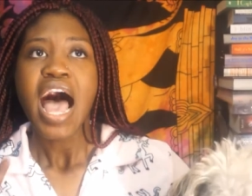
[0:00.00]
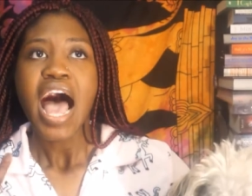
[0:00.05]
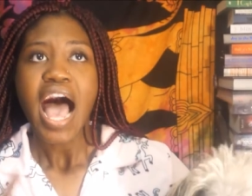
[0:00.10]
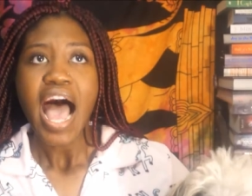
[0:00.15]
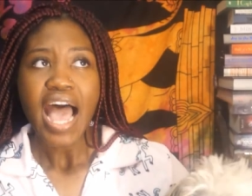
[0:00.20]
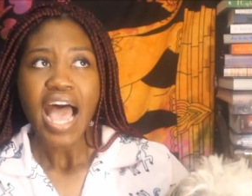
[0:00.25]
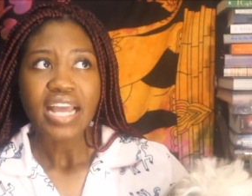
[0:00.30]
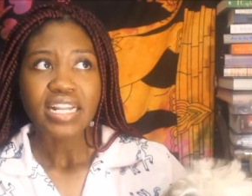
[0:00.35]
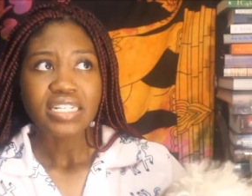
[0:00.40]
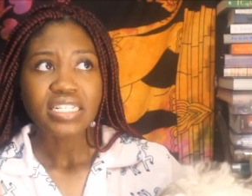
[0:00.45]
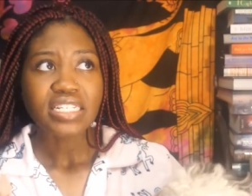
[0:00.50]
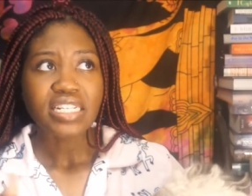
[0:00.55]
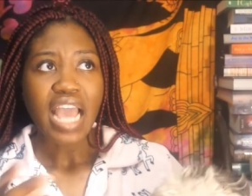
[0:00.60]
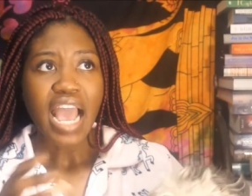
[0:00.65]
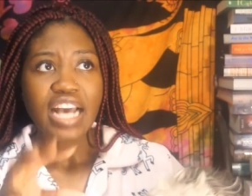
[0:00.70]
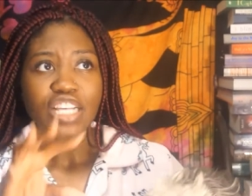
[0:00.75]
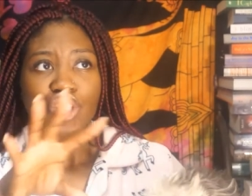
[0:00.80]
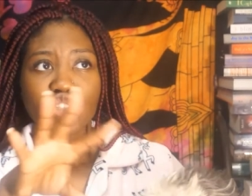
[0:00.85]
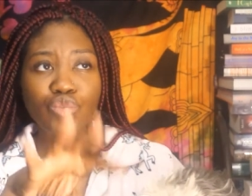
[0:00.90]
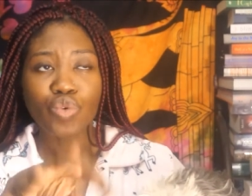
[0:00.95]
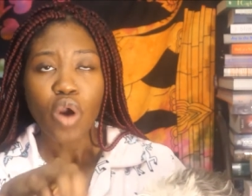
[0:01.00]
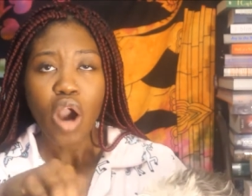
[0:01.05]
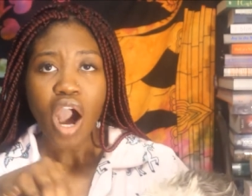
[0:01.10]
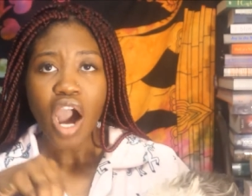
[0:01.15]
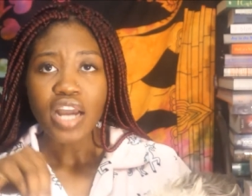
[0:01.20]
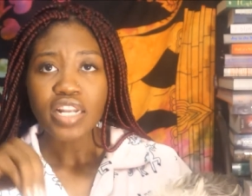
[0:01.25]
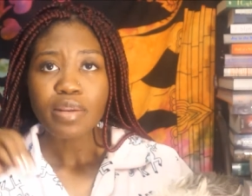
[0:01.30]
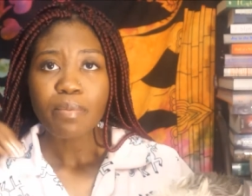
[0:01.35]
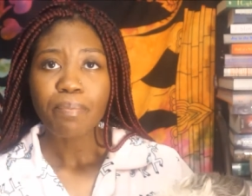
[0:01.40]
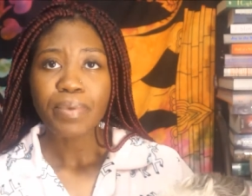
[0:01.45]
And as you
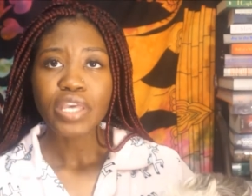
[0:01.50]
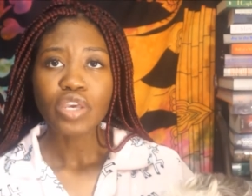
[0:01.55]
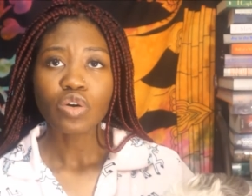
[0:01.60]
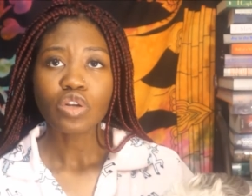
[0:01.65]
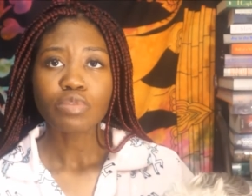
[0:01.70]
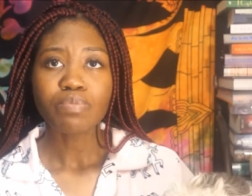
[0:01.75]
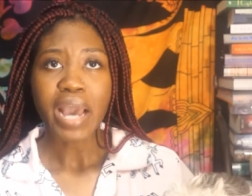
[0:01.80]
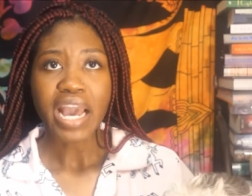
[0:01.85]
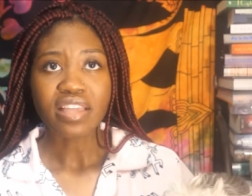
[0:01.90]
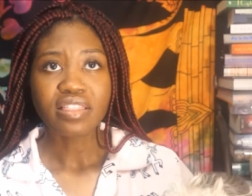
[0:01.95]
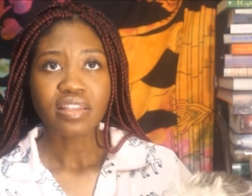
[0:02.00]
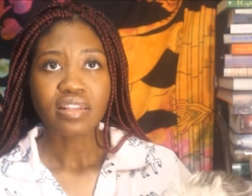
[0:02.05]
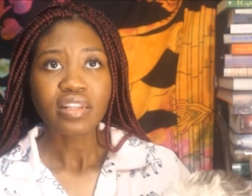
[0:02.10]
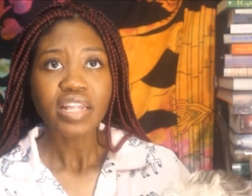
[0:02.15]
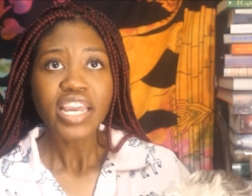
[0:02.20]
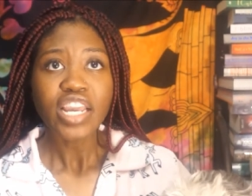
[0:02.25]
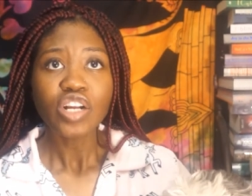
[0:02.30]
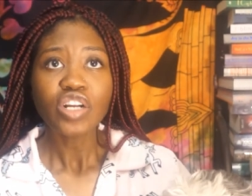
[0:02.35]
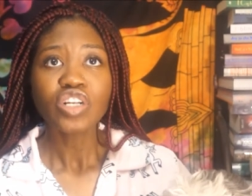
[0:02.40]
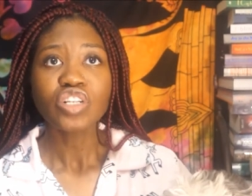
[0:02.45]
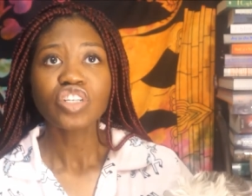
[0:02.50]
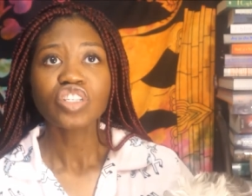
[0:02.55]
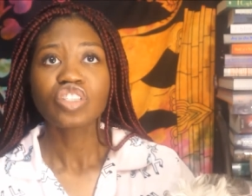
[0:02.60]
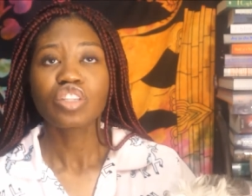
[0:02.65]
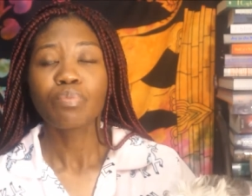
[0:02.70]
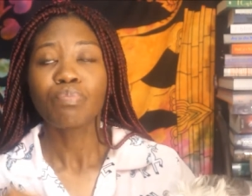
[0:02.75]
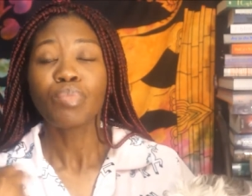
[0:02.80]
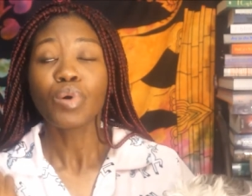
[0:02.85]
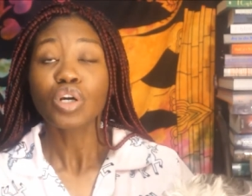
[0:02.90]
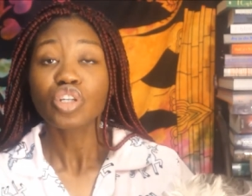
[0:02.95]
unpeeled back the layers,
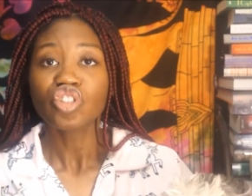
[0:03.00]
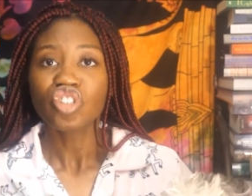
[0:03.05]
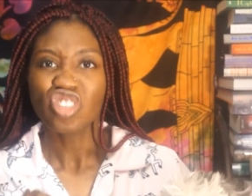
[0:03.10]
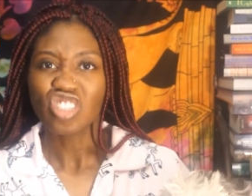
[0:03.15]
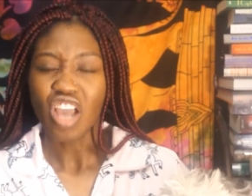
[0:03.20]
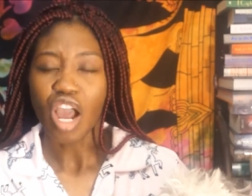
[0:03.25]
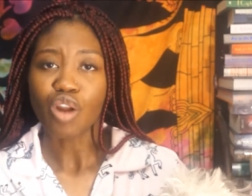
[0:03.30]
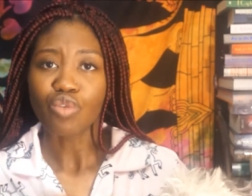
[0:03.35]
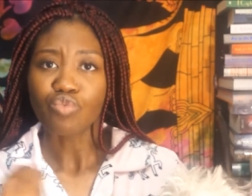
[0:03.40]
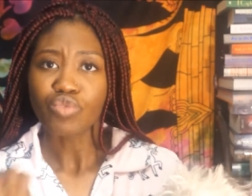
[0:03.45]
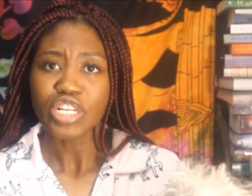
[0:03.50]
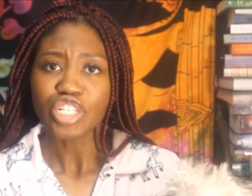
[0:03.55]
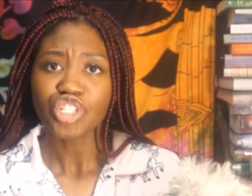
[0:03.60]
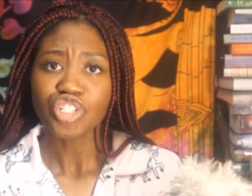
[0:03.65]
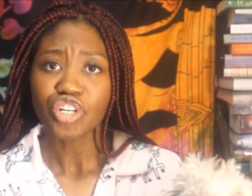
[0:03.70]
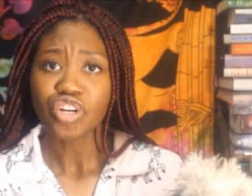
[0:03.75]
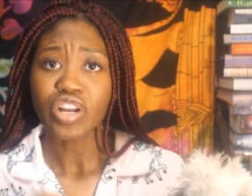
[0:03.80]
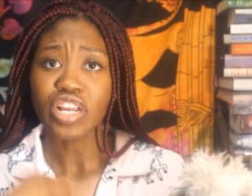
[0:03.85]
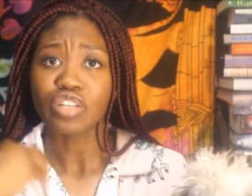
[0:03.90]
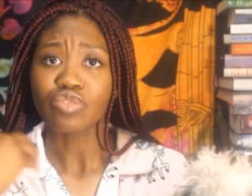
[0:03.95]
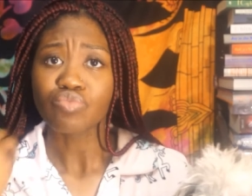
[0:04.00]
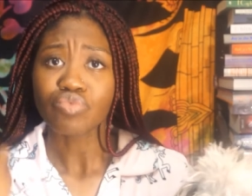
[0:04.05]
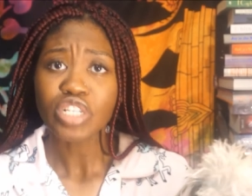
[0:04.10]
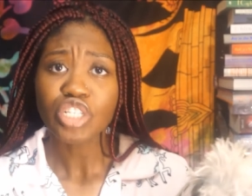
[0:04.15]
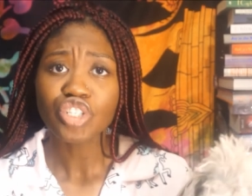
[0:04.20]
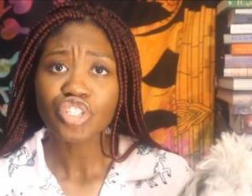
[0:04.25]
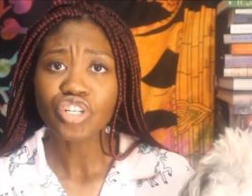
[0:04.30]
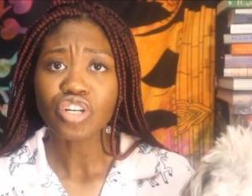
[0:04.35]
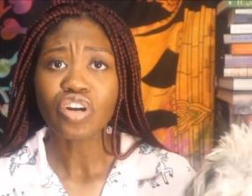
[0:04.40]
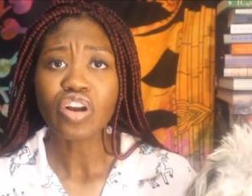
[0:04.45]
the book just got richer and
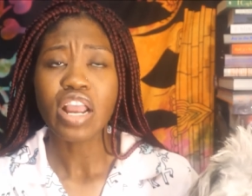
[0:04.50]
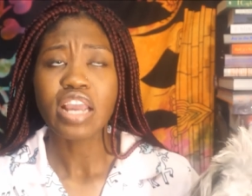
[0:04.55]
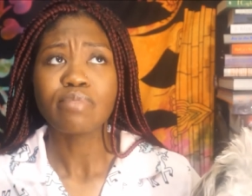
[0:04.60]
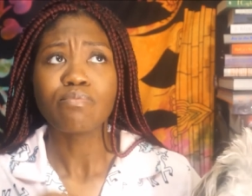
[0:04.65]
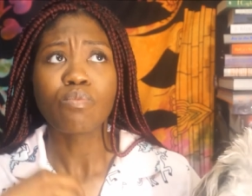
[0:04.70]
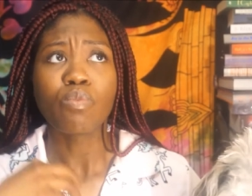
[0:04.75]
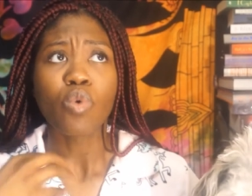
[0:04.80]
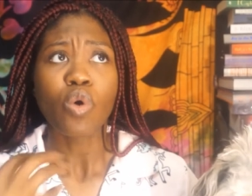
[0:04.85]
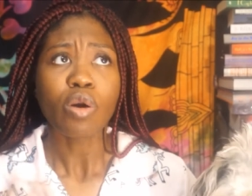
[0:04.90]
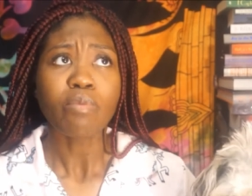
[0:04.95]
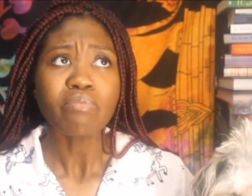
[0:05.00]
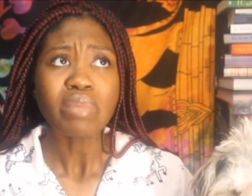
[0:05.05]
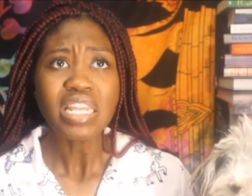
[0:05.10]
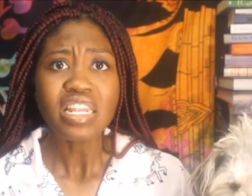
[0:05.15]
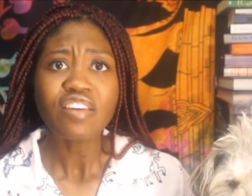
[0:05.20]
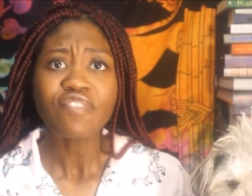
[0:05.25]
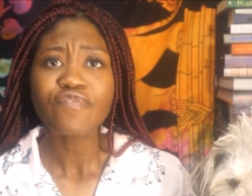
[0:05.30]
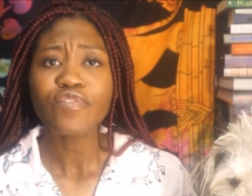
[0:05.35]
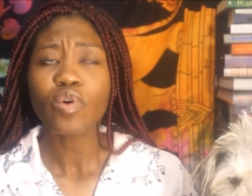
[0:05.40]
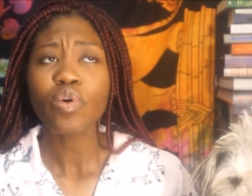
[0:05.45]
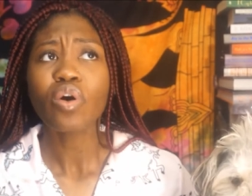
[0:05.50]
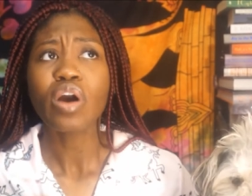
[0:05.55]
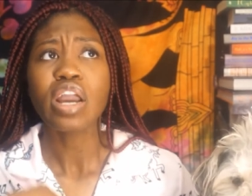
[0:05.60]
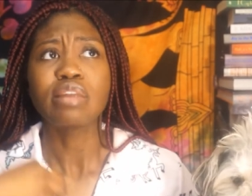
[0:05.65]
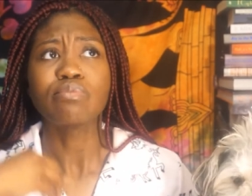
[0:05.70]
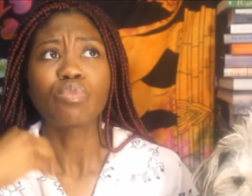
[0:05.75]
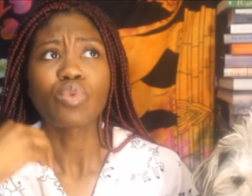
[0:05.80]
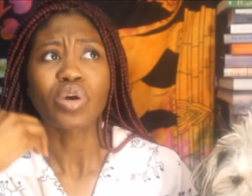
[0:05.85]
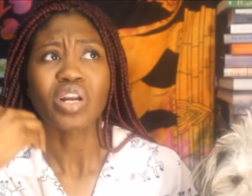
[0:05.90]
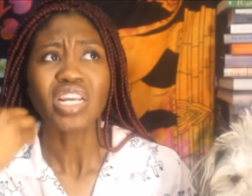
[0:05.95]
richer and more meaningful
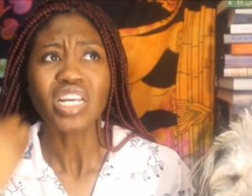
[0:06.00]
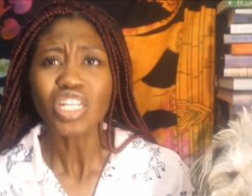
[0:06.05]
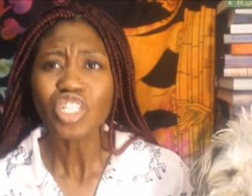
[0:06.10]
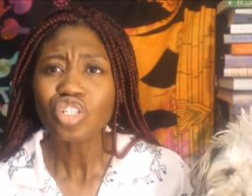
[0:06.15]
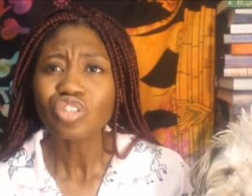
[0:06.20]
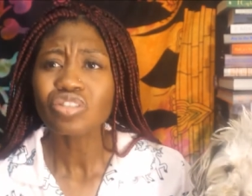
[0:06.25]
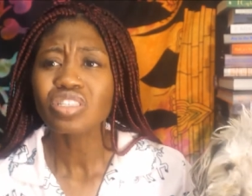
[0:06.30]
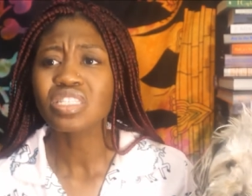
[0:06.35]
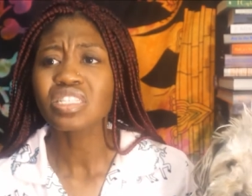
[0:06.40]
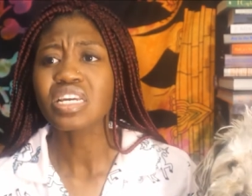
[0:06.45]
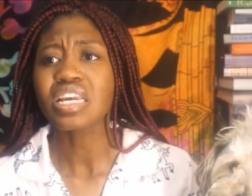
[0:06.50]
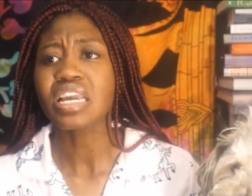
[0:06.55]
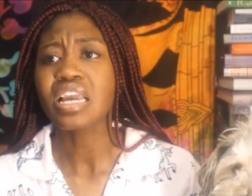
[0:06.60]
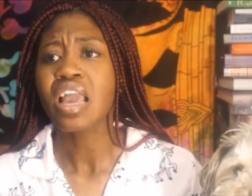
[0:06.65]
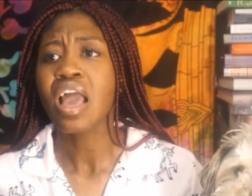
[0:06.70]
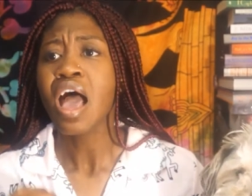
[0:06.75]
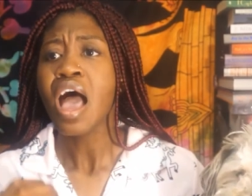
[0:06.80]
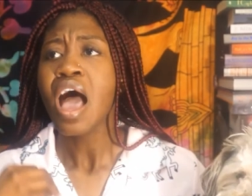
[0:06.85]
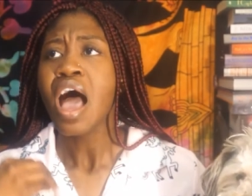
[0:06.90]
and more interesting.